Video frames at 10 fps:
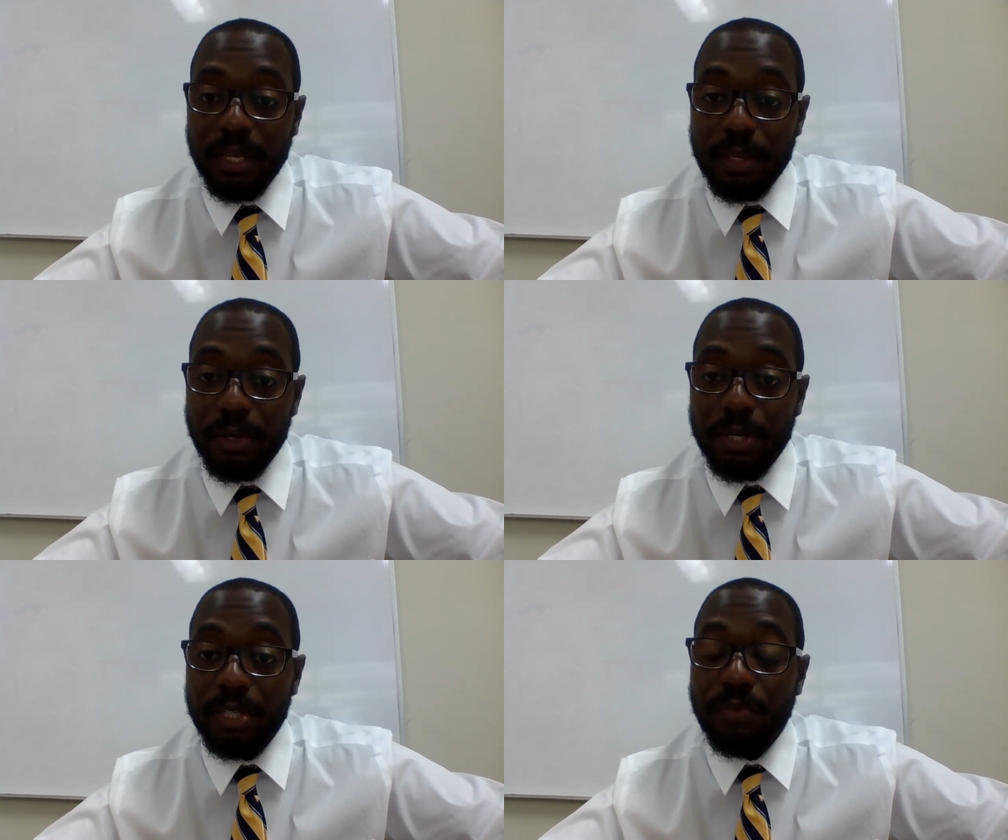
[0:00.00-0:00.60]
that
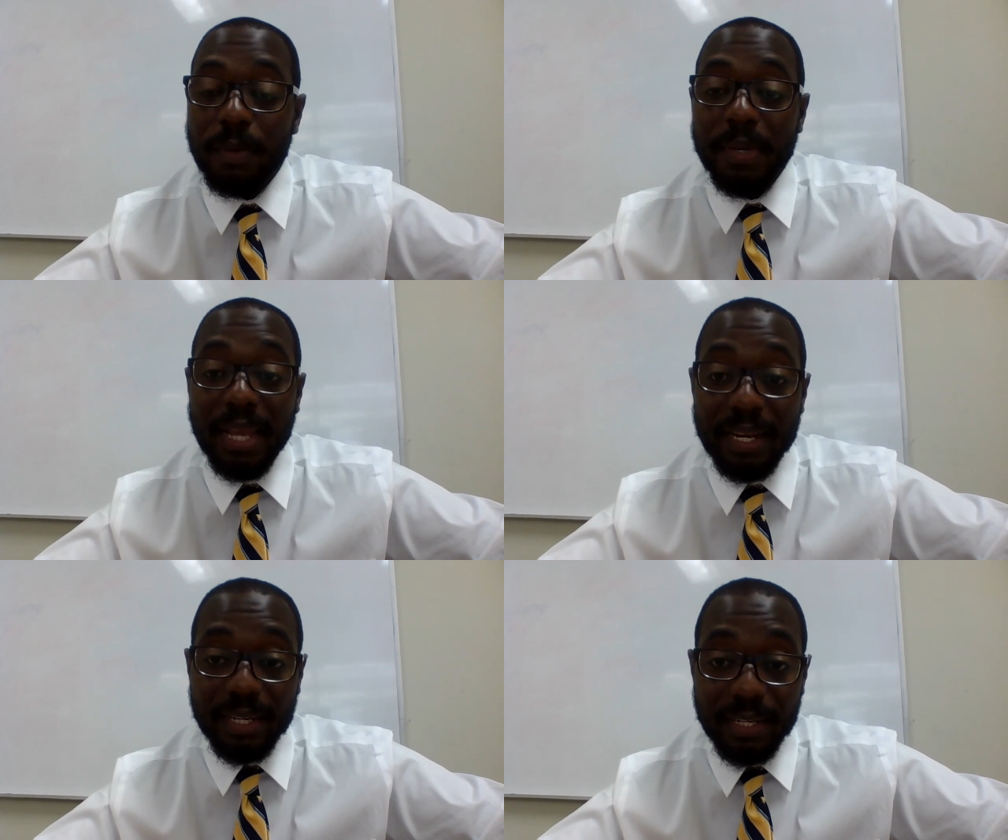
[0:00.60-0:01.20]
you're
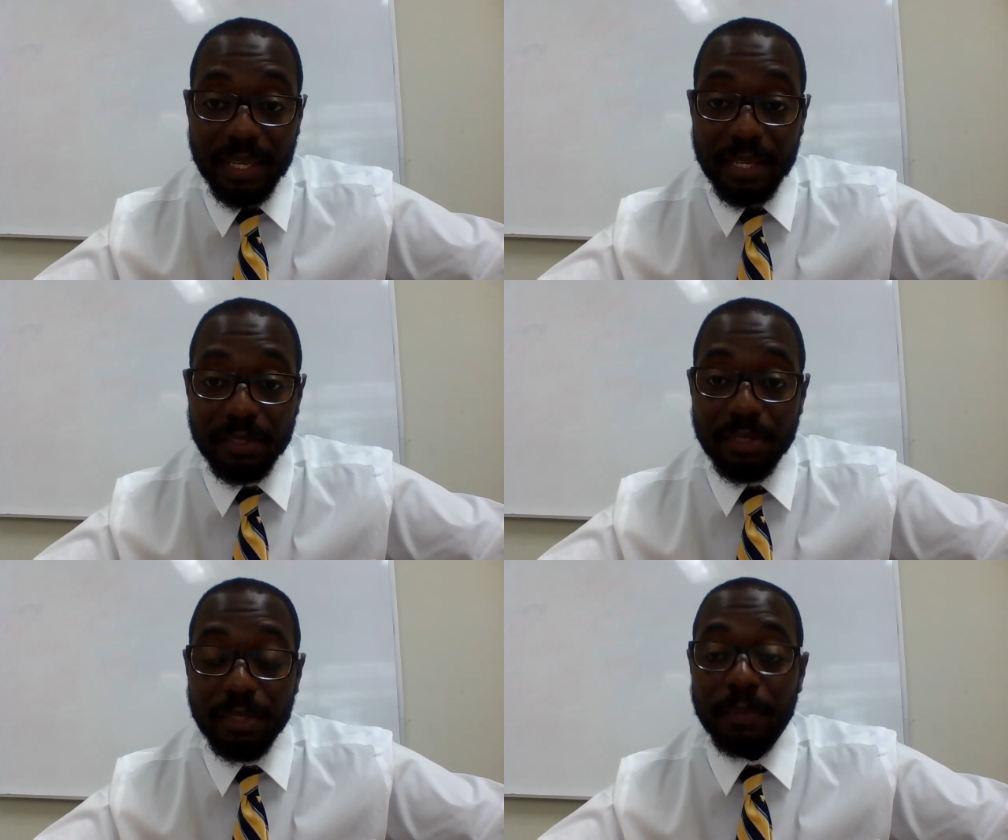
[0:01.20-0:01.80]
discriminated
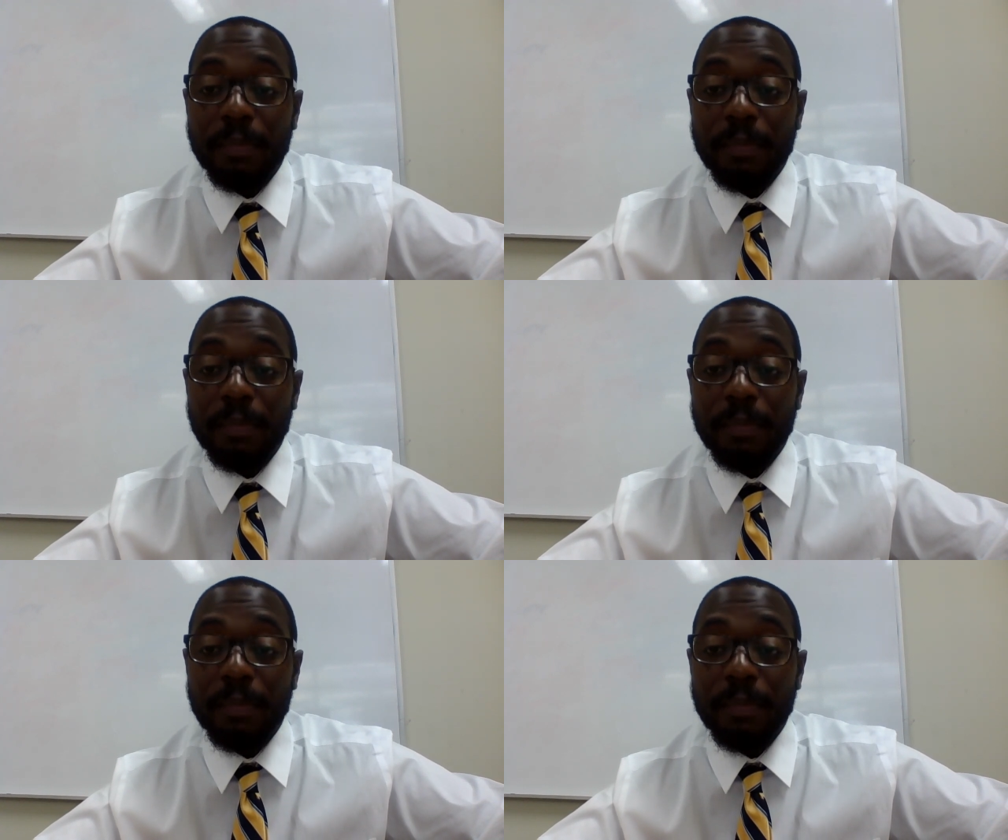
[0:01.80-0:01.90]
against.